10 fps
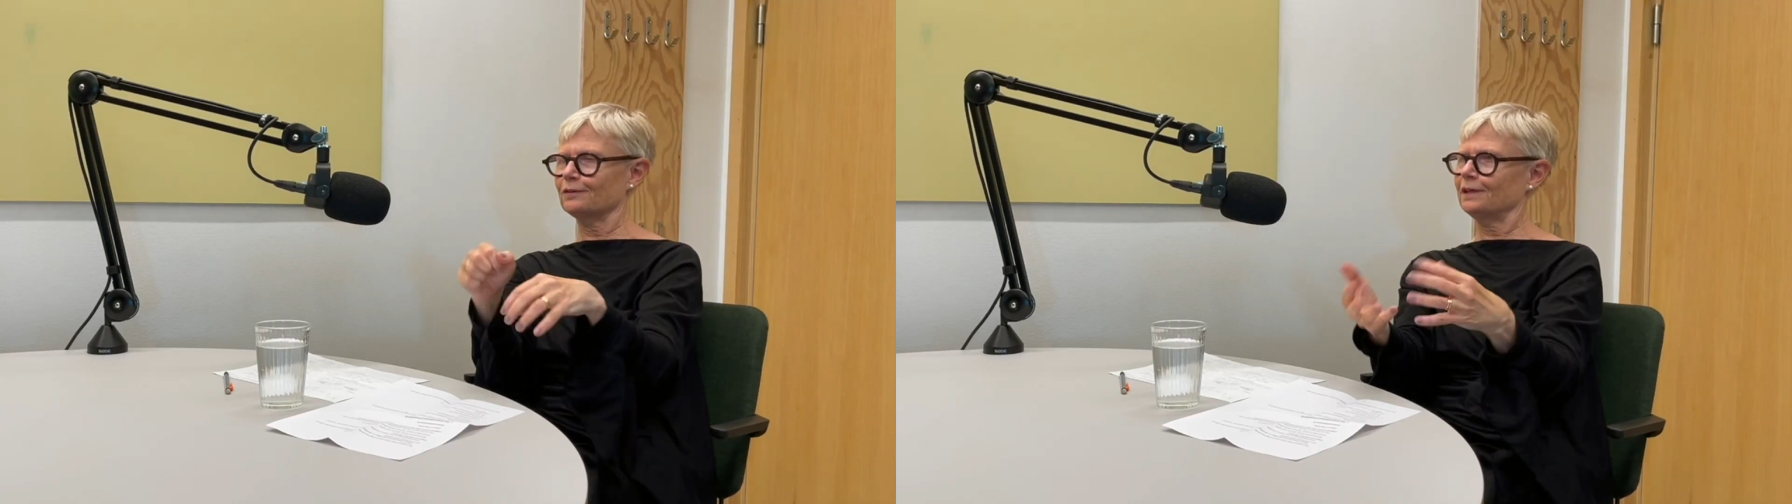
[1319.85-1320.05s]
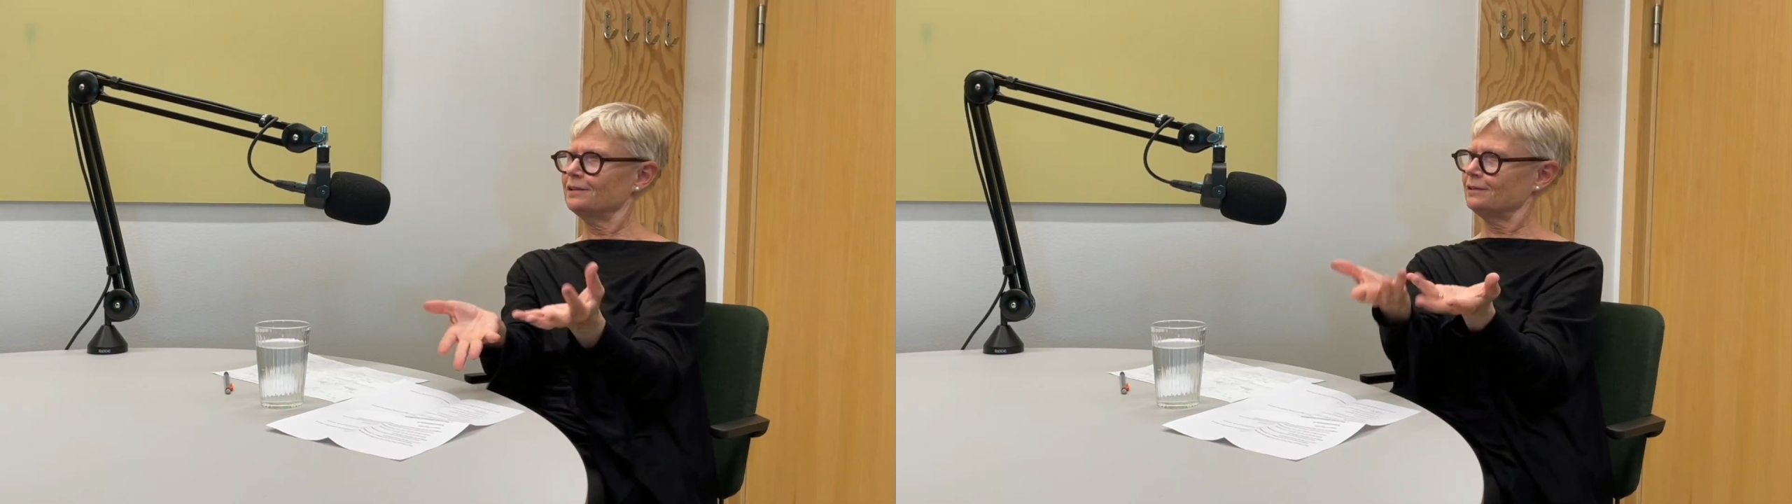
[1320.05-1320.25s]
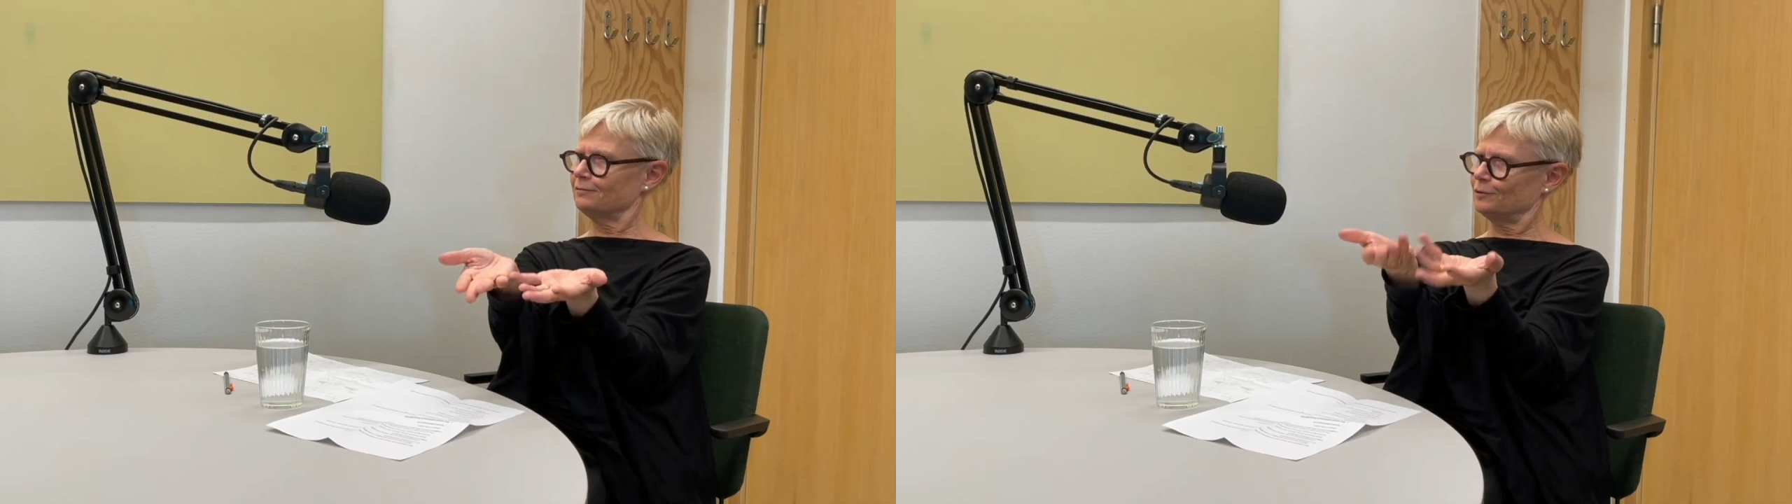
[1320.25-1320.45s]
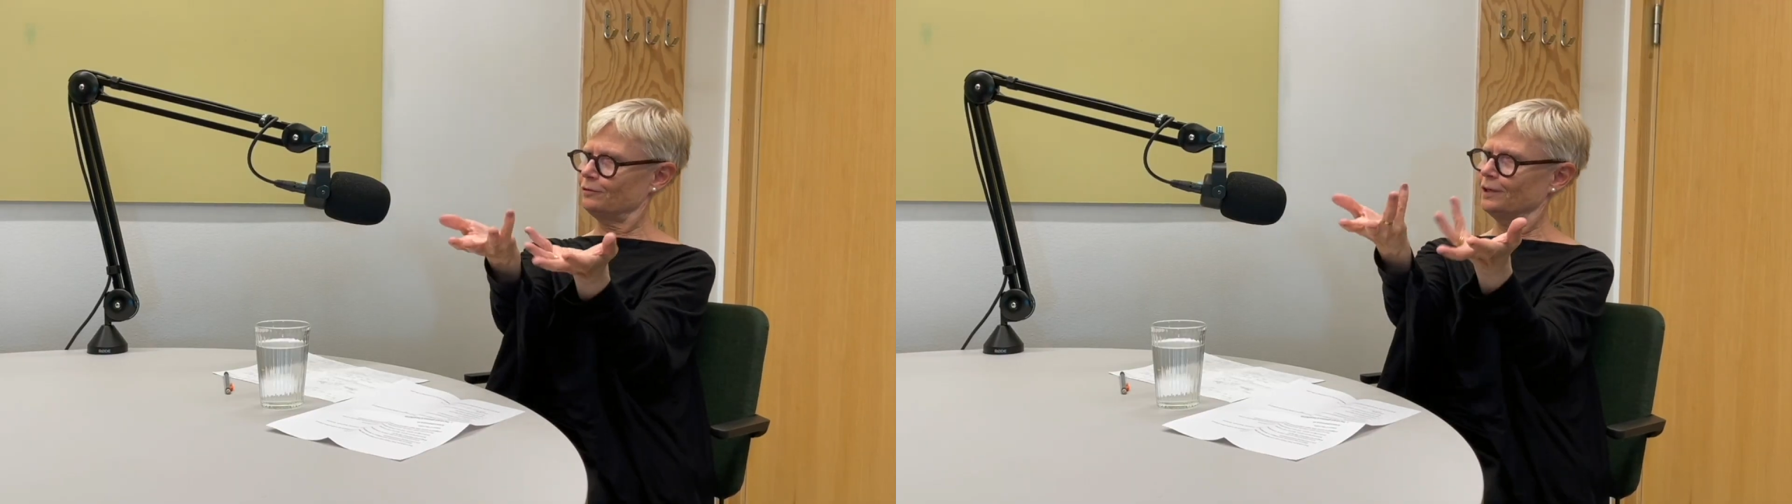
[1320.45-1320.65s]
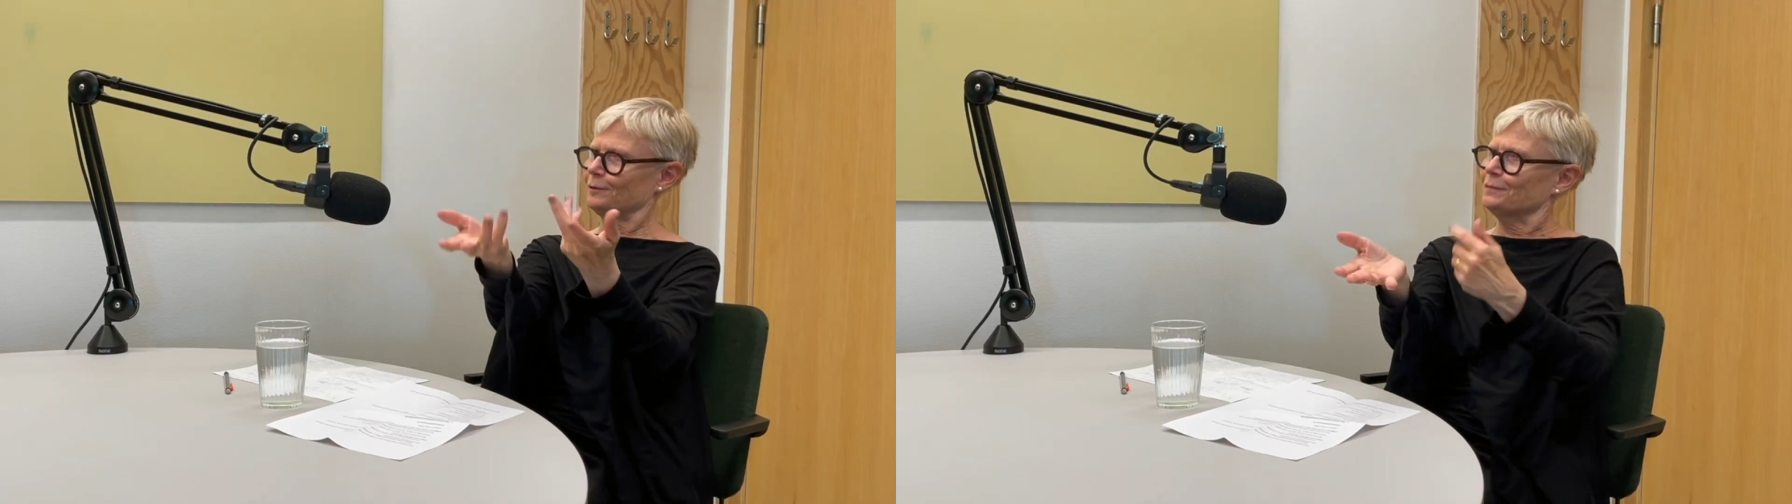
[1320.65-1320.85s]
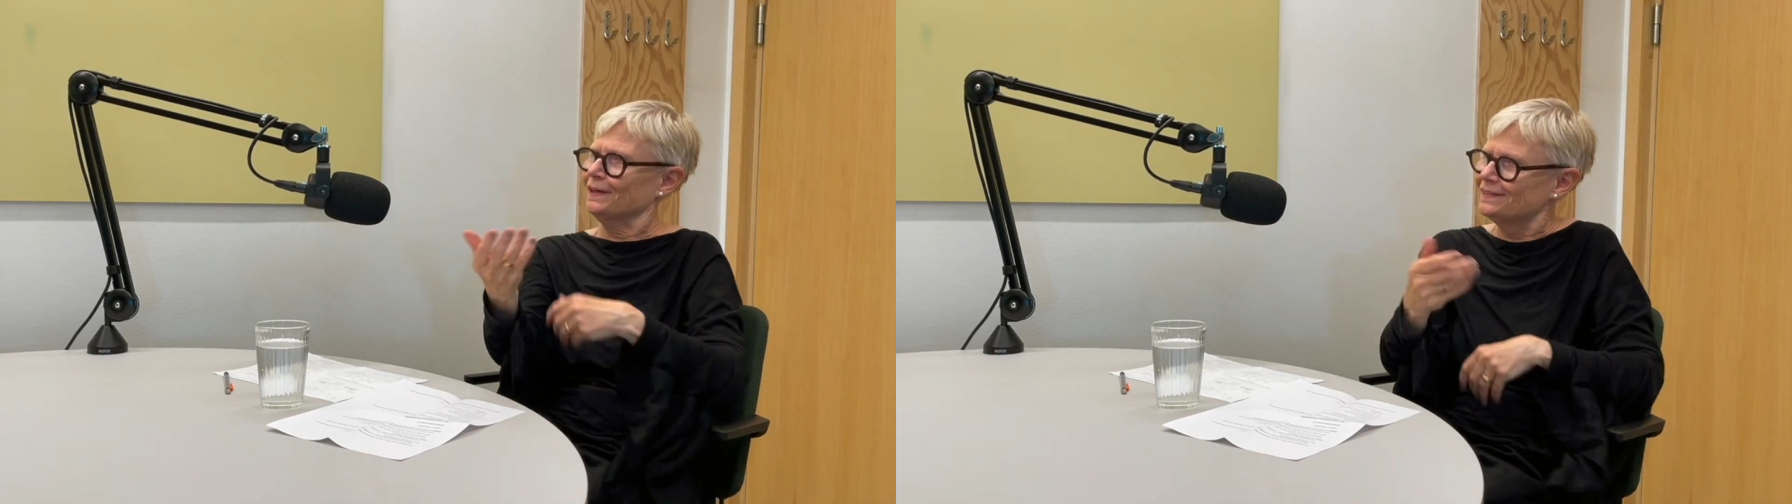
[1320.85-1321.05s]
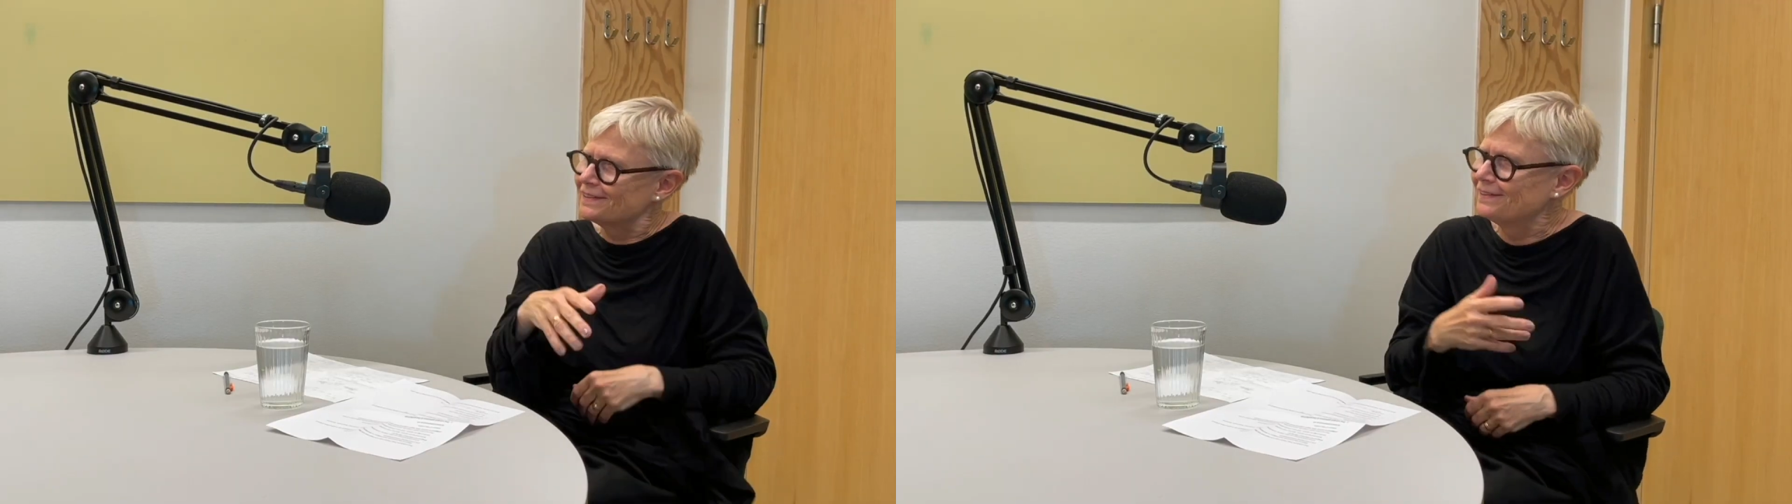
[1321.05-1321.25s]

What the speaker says: on that and develop that.